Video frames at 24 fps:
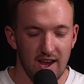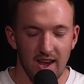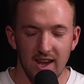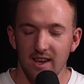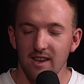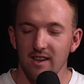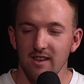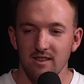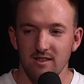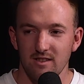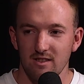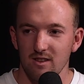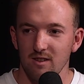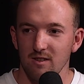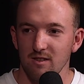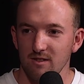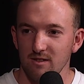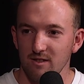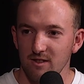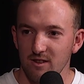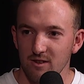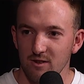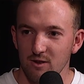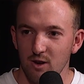he is the
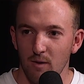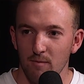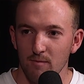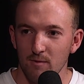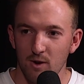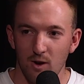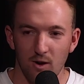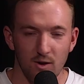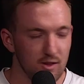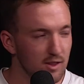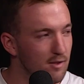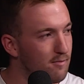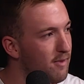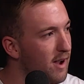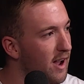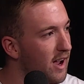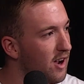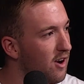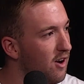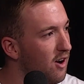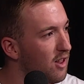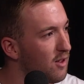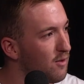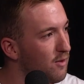top dog, the
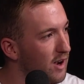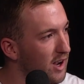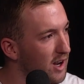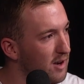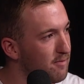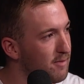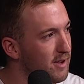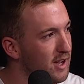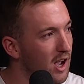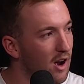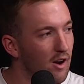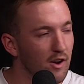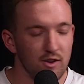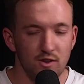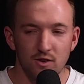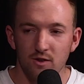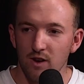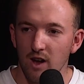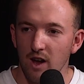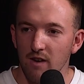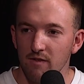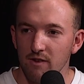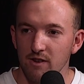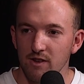main guy that we're going to be going to
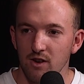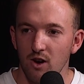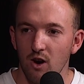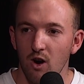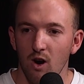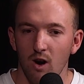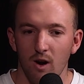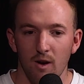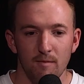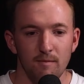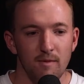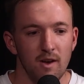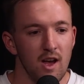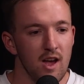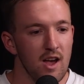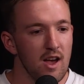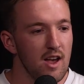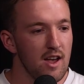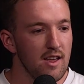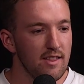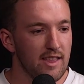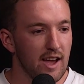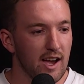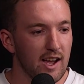every time,
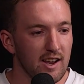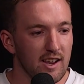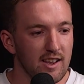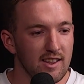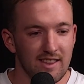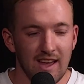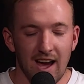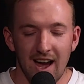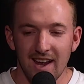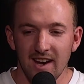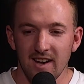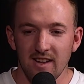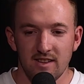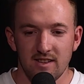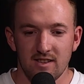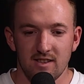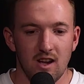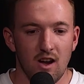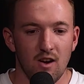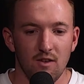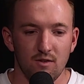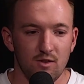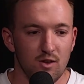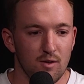that in
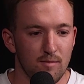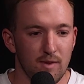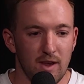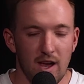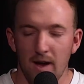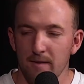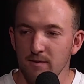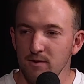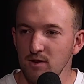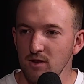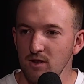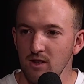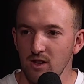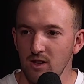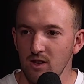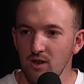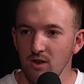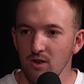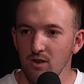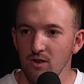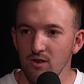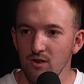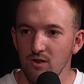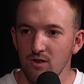itself could be absolutely
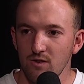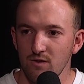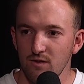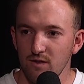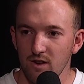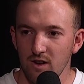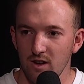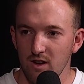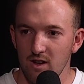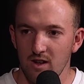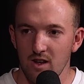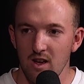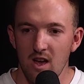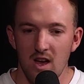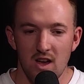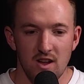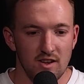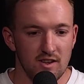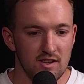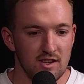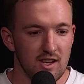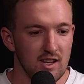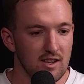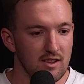huge for
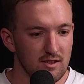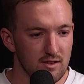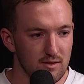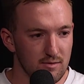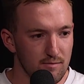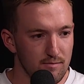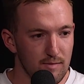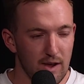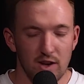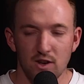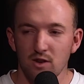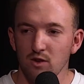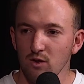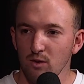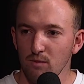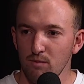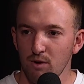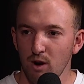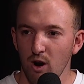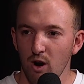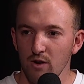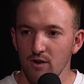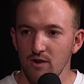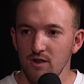just his mental
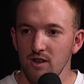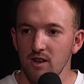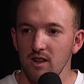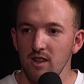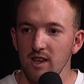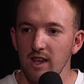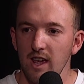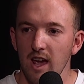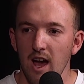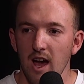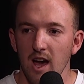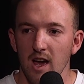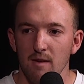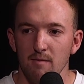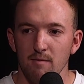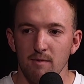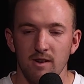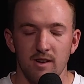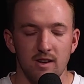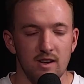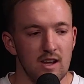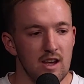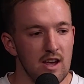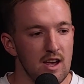approach to the game. And